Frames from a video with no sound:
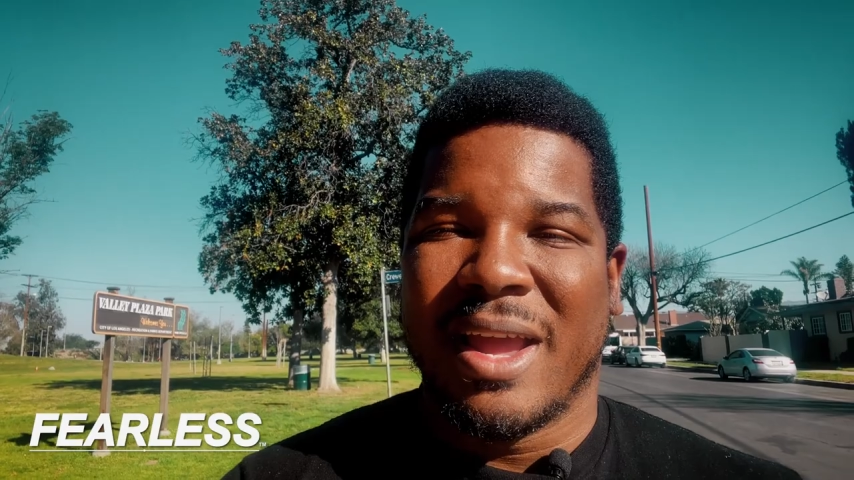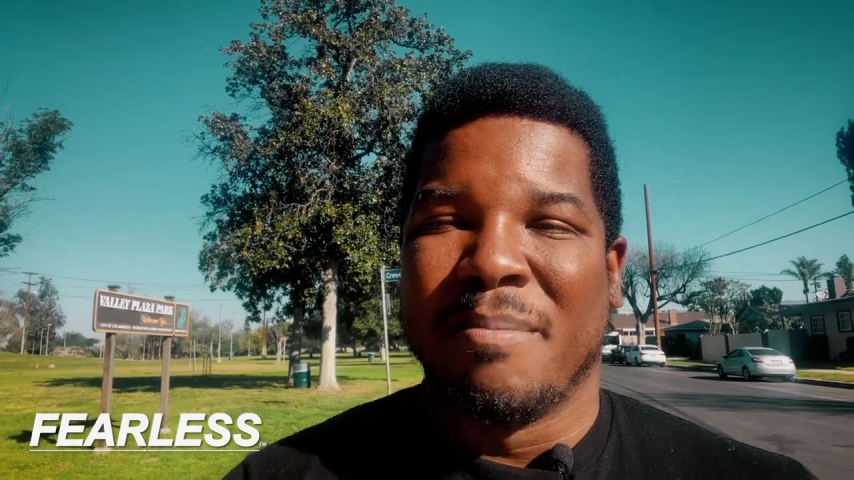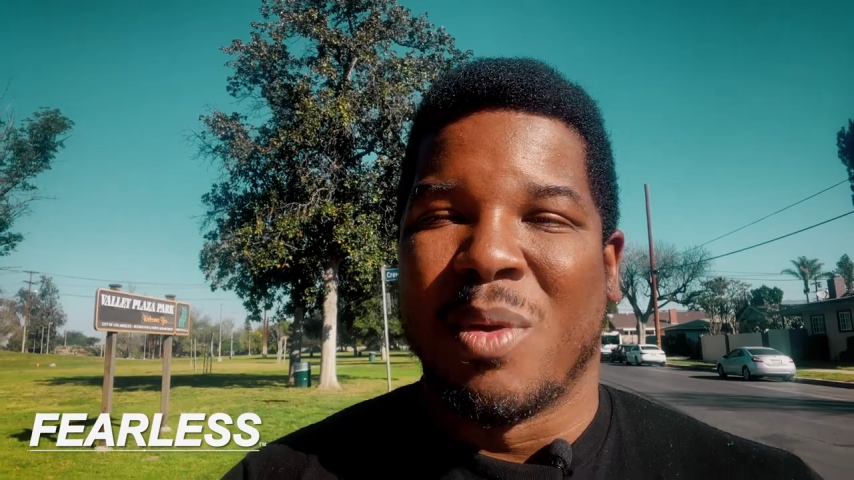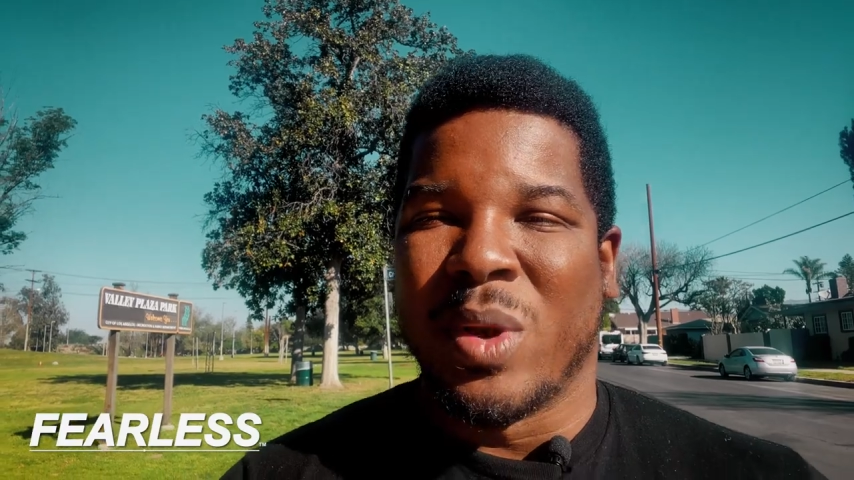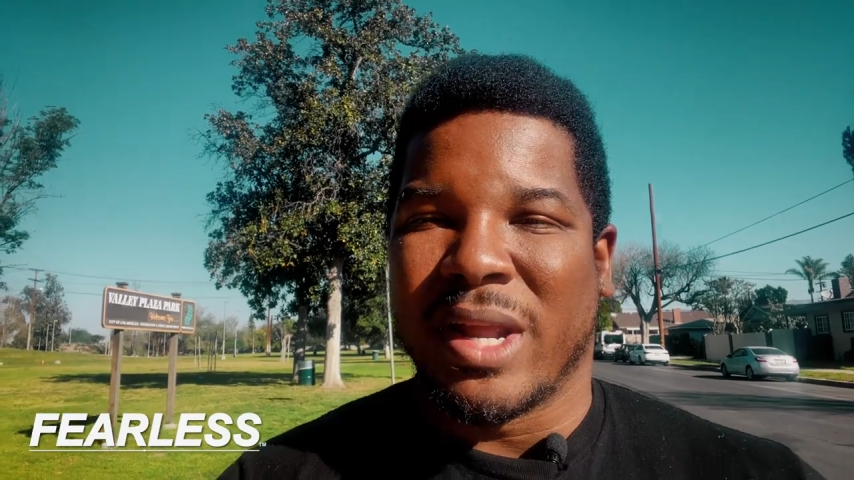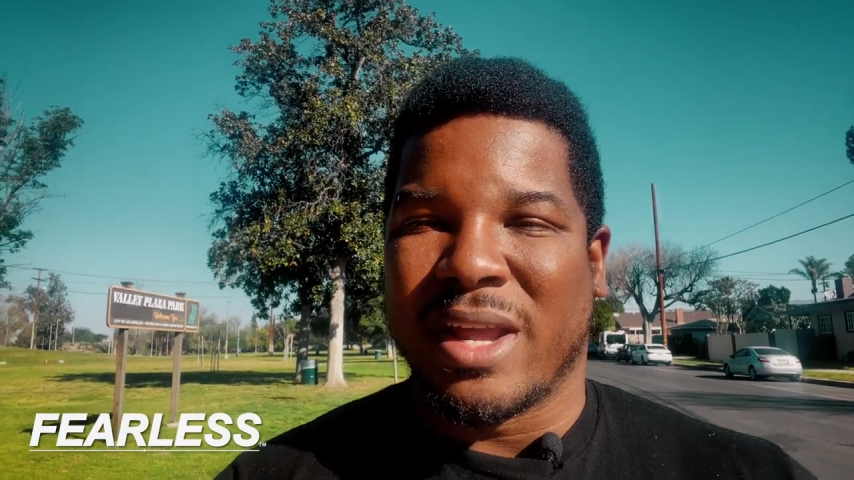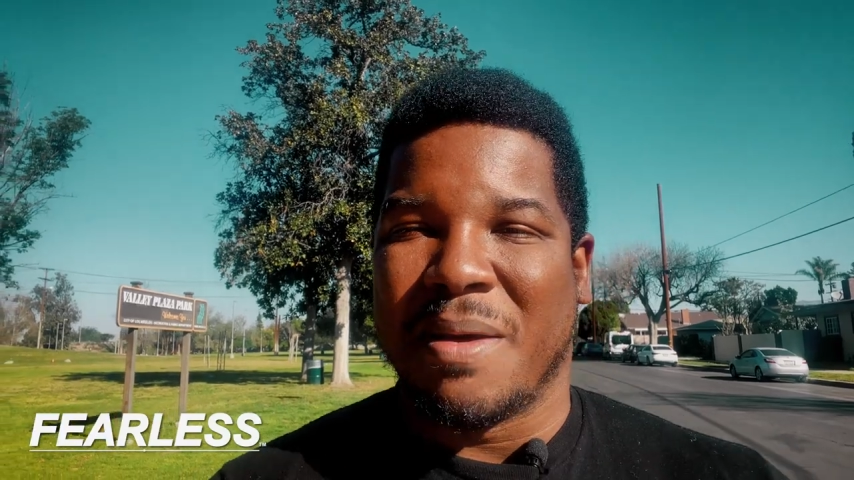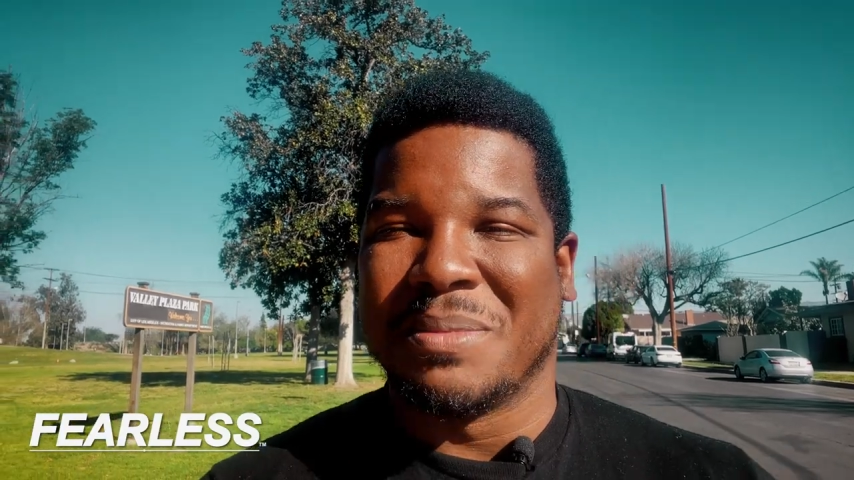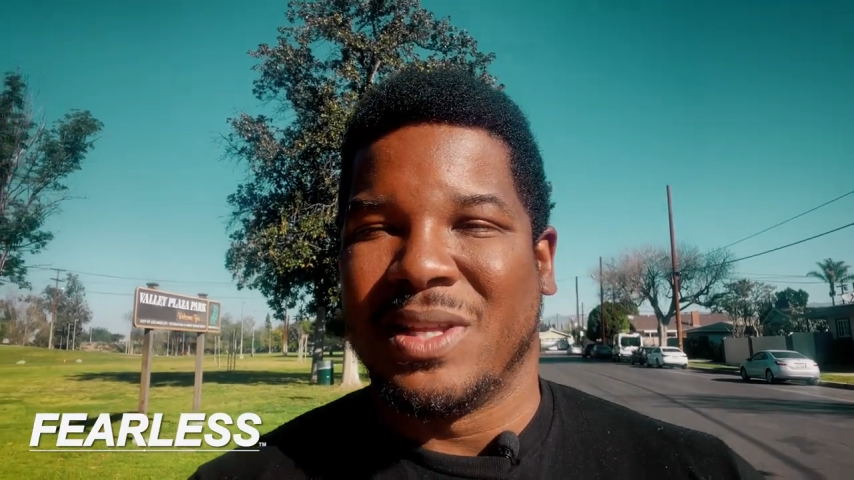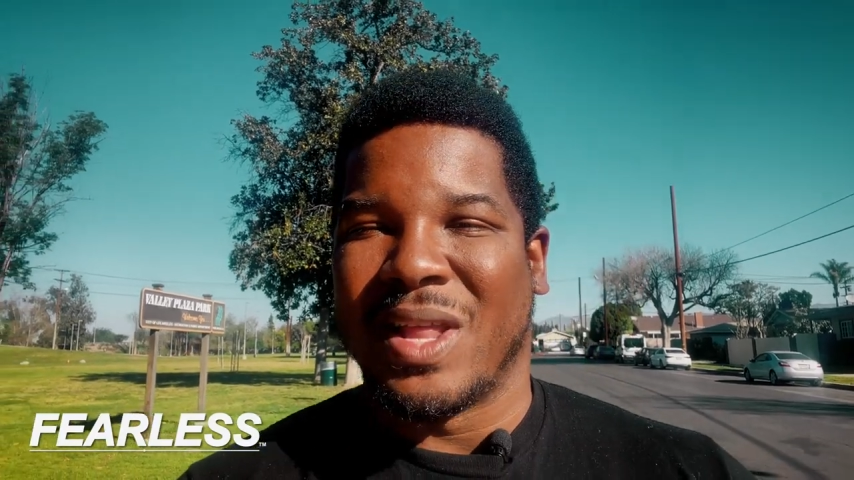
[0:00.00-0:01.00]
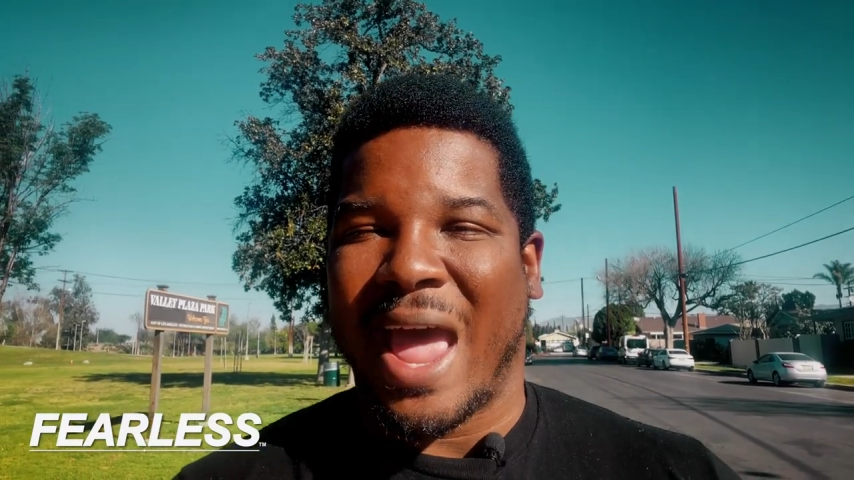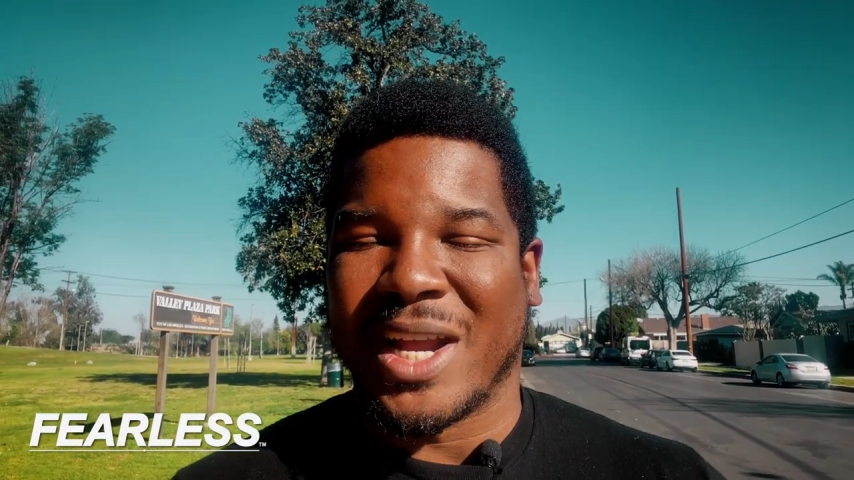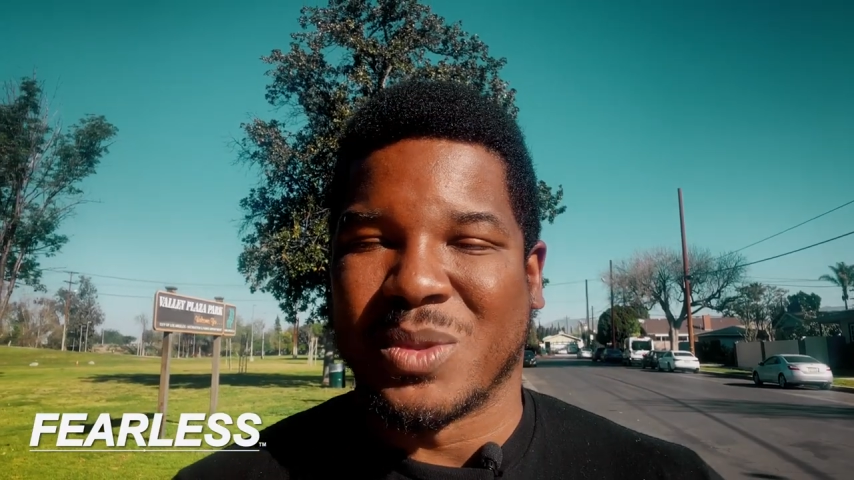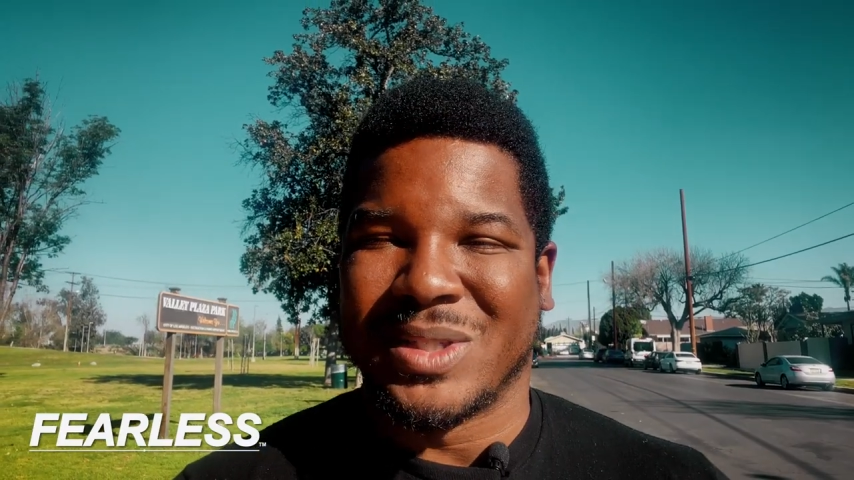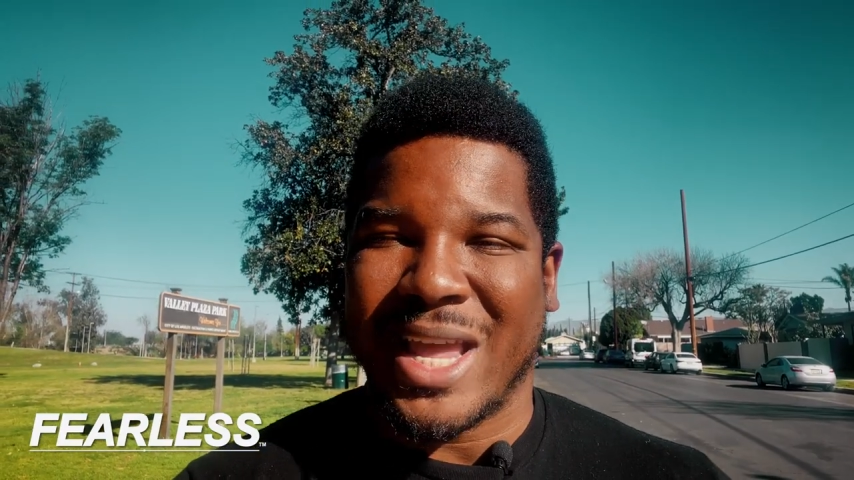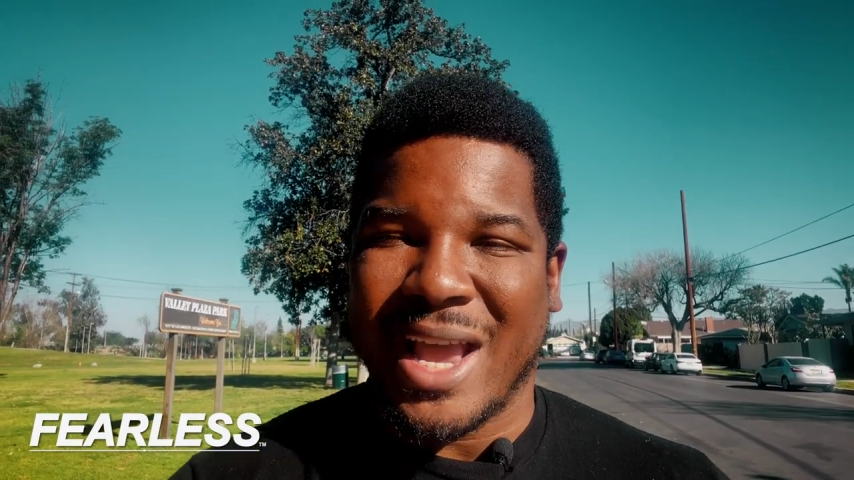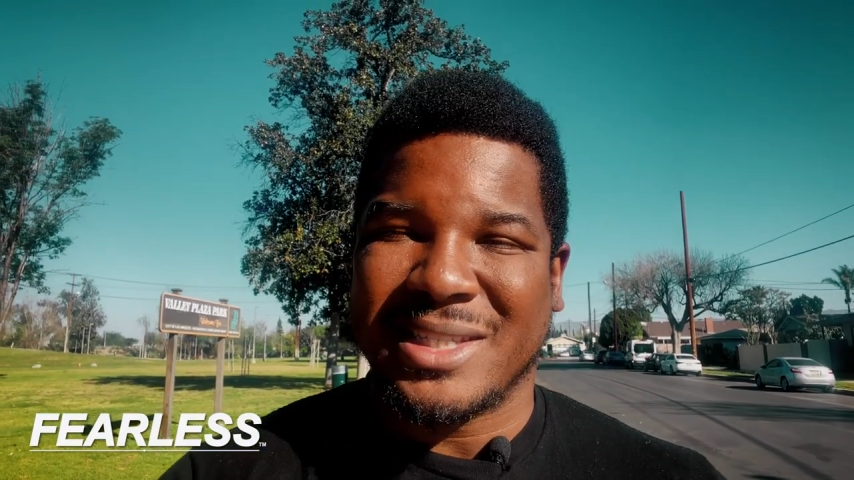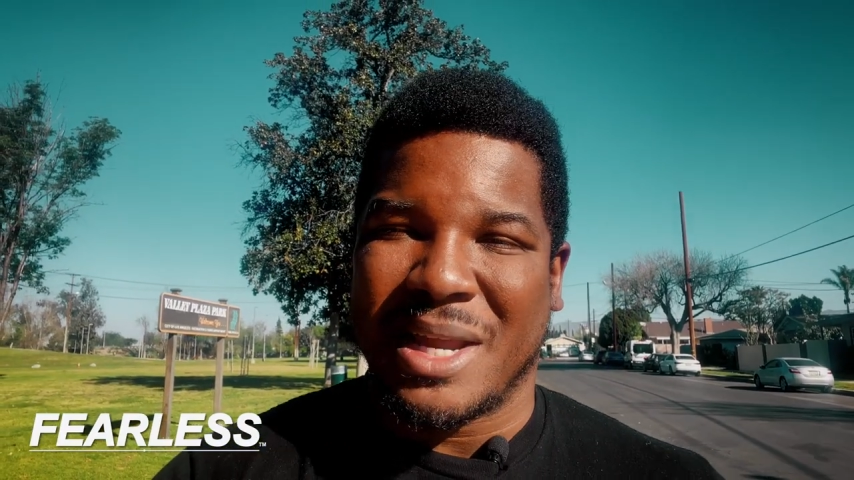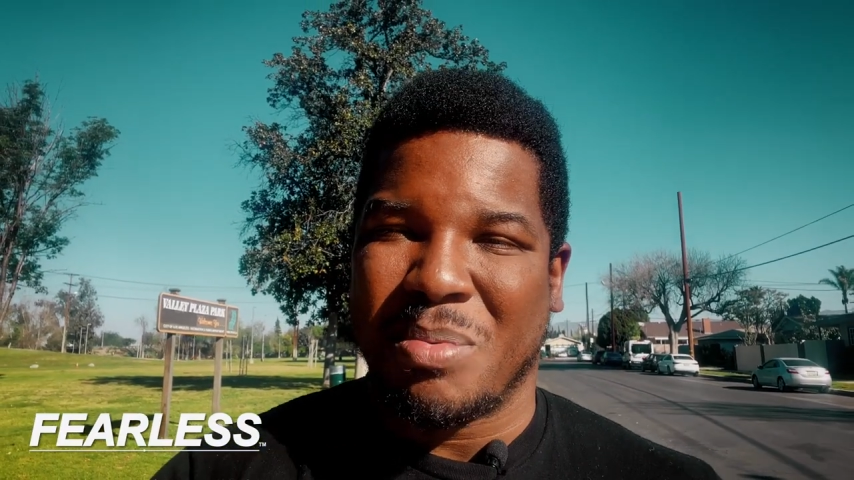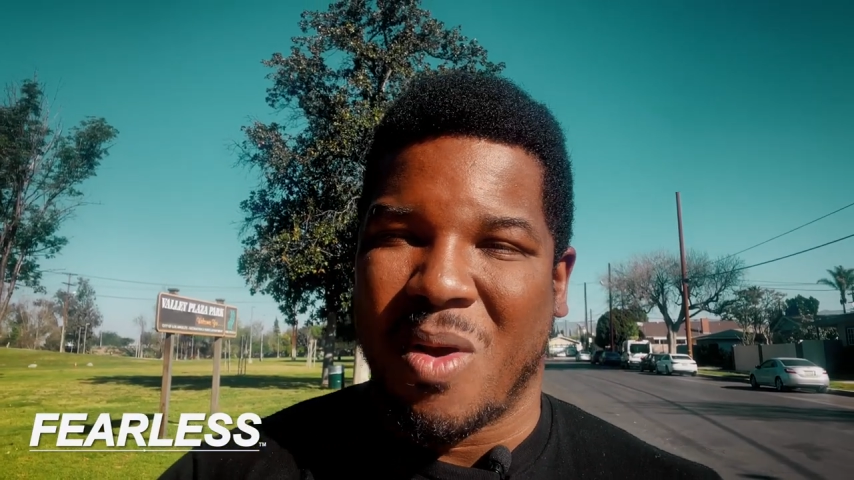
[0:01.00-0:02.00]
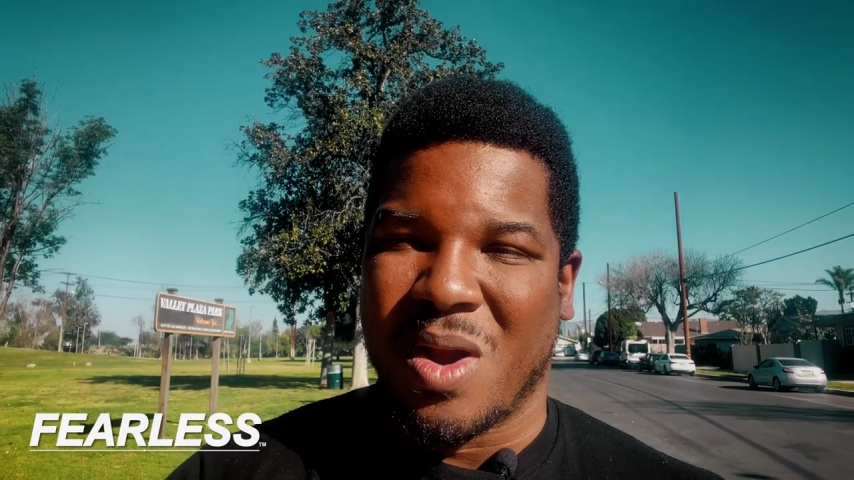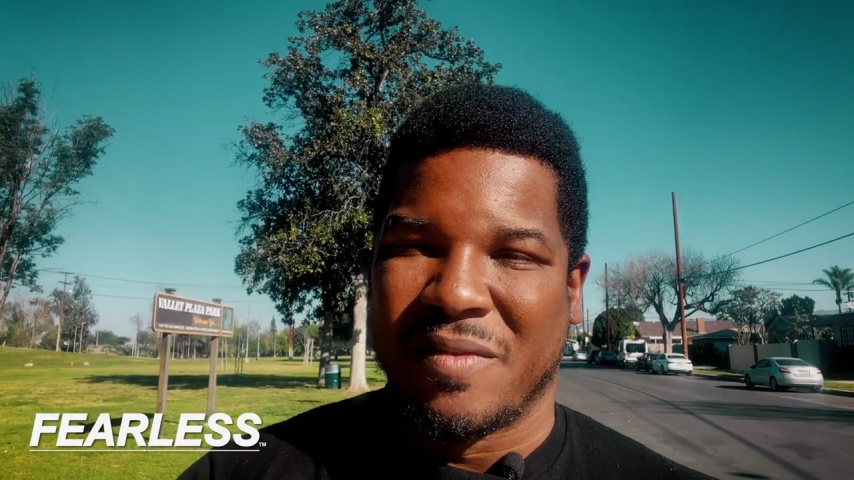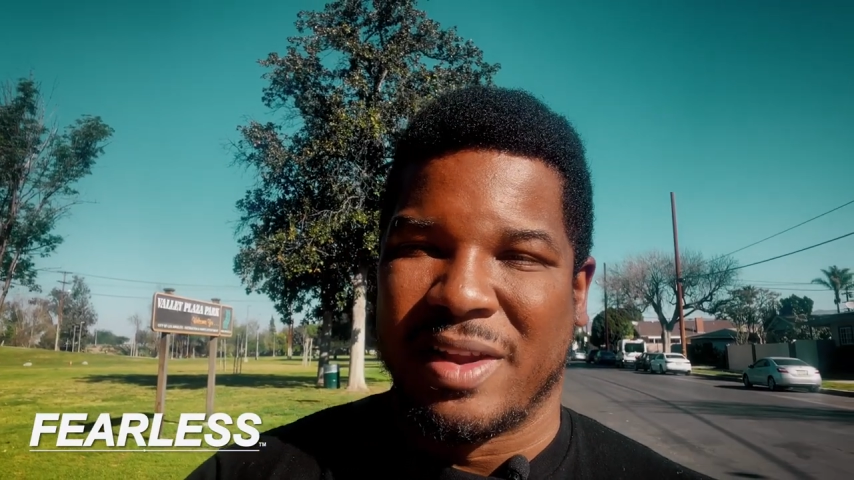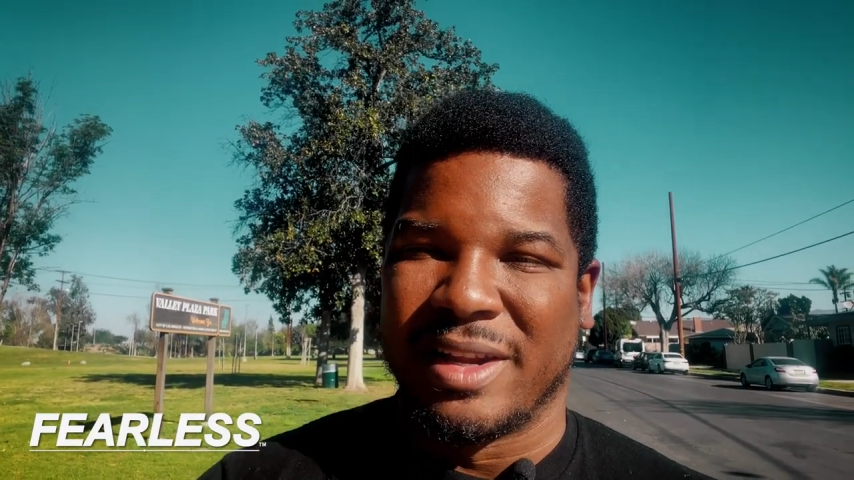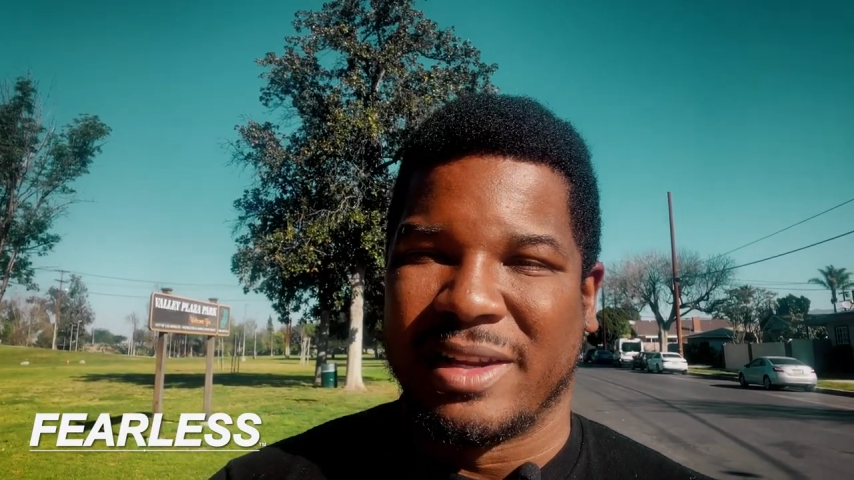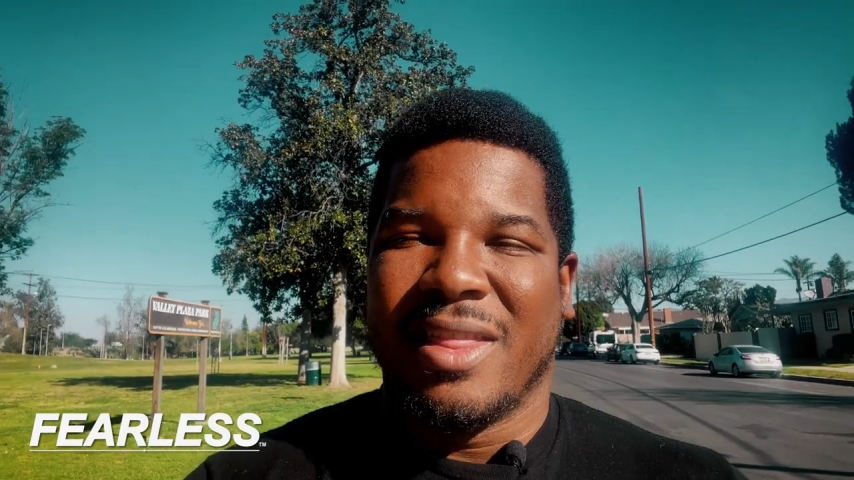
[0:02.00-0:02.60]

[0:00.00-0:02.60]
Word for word: but when it comes to the actual texting part of it,